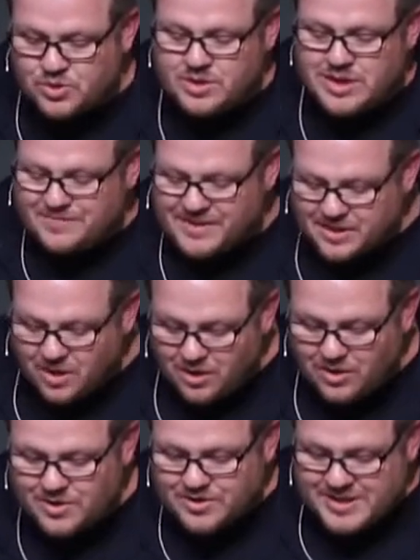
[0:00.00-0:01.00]
loving
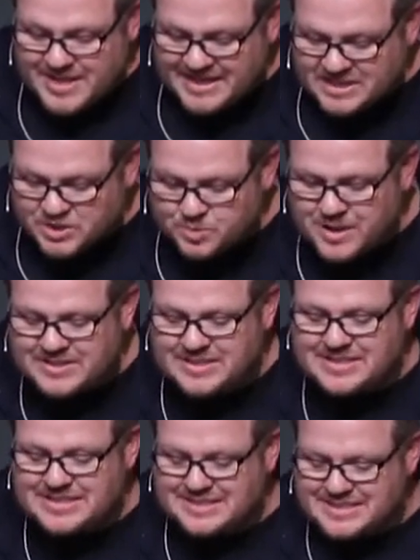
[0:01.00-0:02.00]
heart that expresses
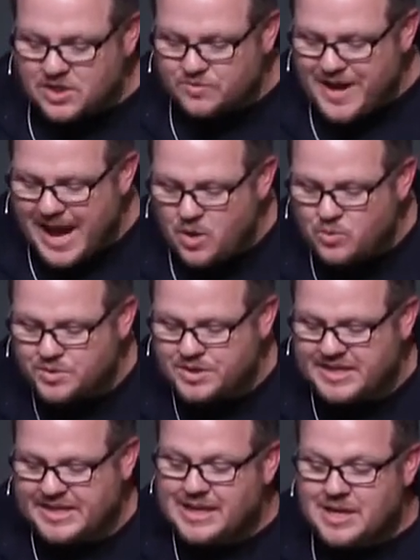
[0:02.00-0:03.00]
itself
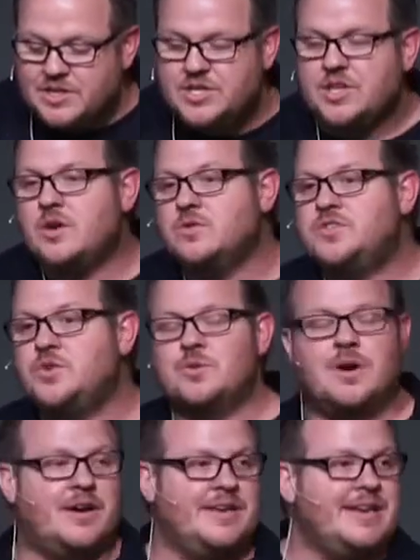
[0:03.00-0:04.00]
outwardly to those who
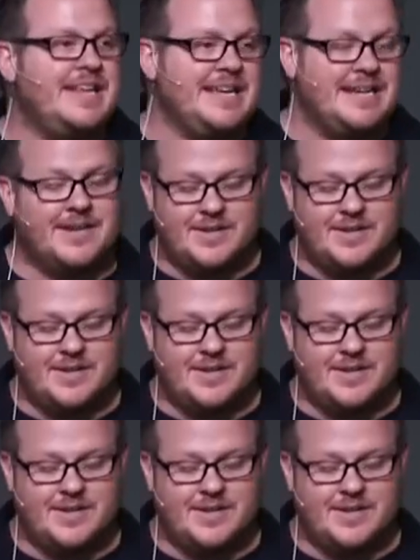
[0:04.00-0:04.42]
are in need.